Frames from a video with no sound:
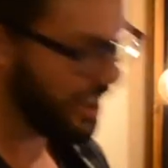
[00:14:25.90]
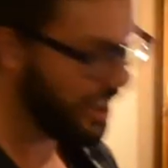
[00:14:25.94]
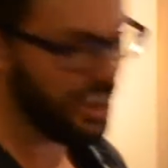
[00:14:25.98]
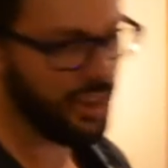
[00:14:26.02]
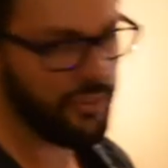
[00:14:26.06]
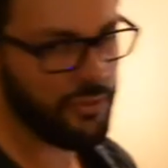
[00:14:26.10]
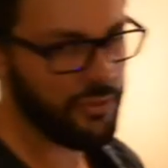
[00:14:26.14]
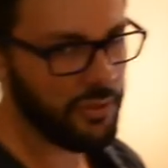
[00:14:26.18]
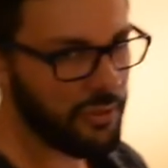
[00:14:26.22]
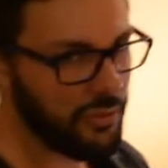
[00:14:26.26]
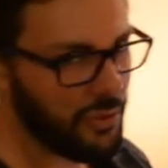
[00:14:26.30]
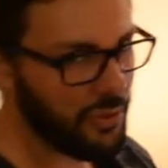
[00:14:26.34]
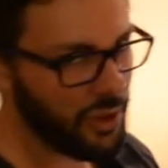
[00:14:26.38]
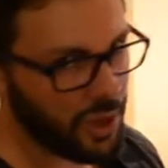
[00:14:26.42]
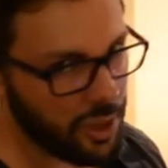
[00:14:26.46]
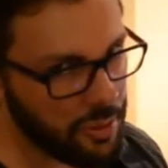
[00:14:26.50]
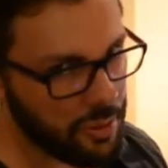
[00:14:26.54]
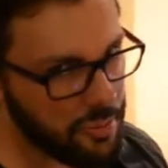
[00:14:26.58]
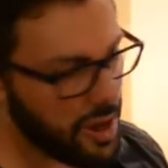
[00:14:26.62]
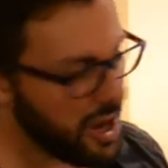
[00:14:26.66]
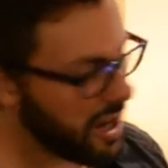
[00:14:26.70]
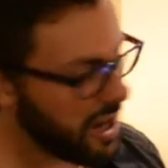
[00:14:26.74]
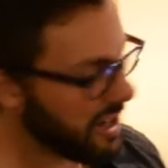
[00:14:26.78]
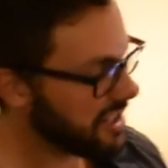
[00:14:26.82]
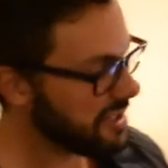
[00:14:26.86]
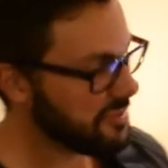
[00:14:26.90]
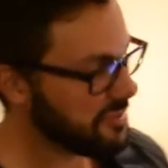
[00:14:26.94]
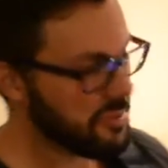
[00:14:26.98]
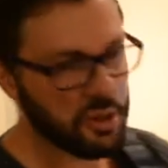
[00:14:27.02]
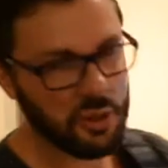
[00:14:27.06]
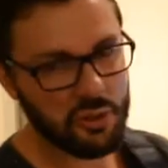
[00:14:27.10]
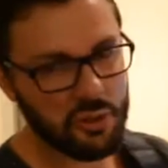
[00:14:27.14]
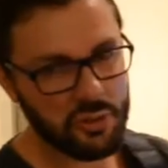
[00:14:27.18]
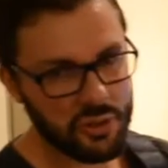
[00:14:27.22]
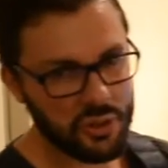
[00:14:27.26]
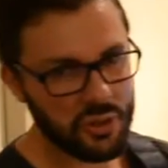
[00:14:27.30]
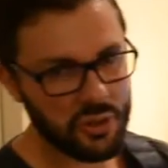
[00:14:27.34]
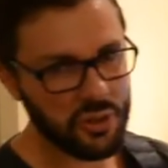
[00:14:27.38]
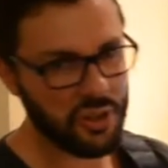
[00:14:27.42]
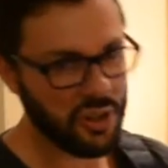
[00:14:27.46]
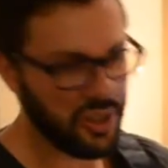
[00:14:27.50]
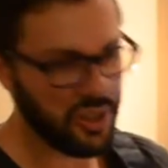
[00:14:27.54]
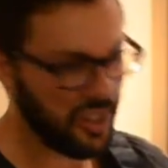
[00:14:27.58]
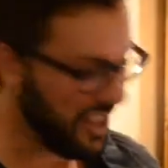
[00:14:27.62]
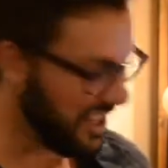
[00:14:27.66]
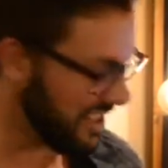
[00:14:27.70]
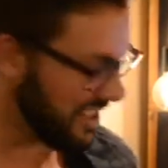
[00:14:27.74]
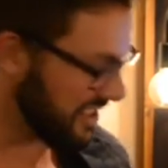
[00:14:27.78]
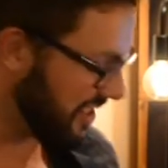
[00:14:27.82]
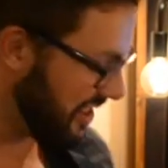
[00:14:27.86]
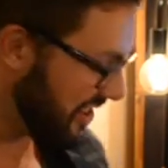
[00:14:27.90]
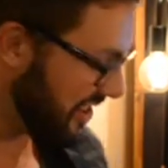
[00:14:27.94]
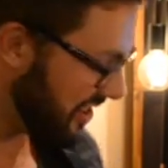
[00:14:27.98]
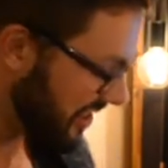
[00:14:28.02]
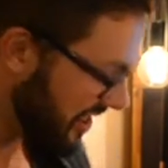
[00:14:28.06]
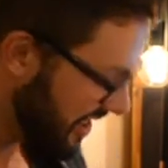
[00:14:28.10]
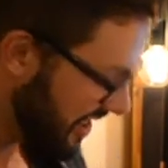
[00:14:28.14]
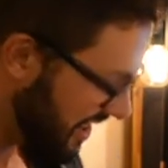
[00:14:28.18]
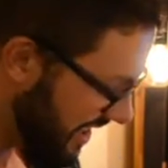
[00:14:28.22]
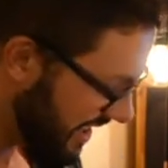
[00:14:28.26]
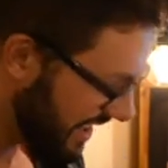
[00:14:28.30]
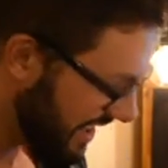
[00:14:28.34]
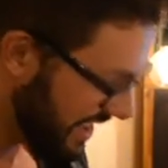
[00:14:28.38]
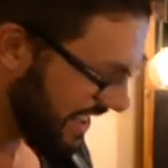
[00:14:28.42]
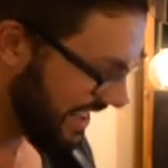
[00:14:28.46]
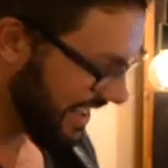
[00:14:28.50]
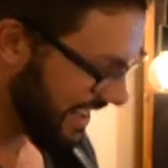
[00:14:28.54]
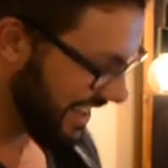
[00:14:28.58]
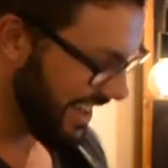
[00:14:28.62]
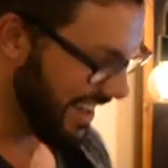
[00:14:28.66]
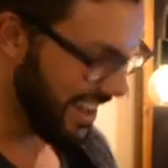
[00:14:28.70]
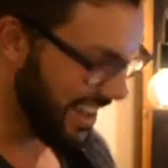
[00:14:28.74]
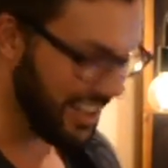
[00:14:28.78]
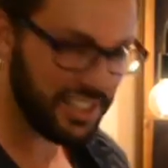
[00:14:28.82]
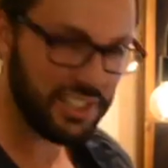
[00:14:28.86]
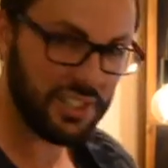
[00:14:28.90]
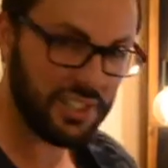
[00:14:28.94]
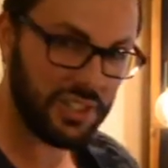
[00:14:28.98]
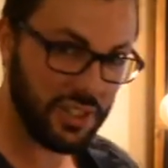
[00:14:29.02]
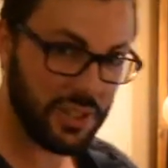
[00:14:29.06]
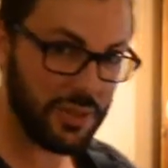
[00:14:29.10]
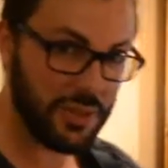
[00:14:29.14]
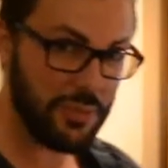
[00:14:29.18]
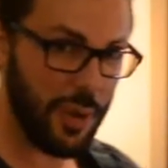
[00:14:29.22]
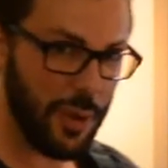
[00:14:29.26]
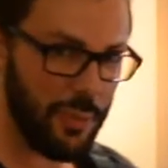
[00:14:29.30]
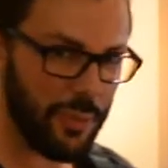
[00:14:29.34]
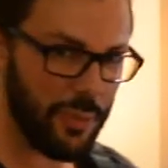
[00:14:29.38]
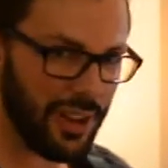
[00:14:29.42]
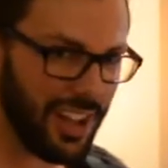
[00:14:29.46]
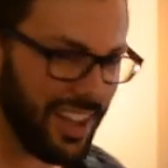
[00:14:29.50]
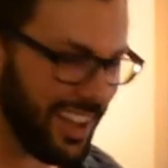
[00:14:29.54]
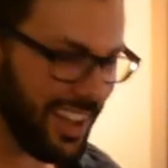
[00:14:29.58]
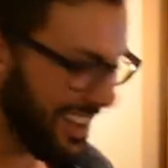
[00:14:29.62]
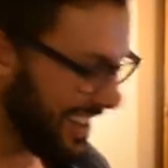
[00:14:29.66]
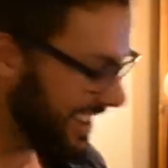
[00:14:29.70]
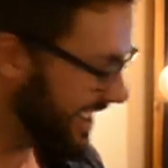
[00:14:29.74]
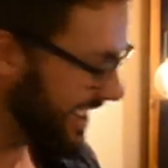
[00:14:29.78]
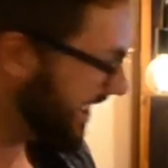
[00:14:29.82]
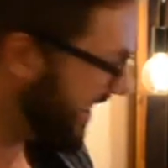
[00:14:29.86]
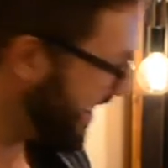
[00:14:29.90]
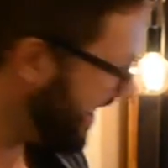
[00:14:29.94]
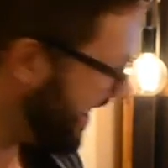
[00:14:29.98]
If you follow Marcus Miller, I'm sure you know that song. Excuse my playing.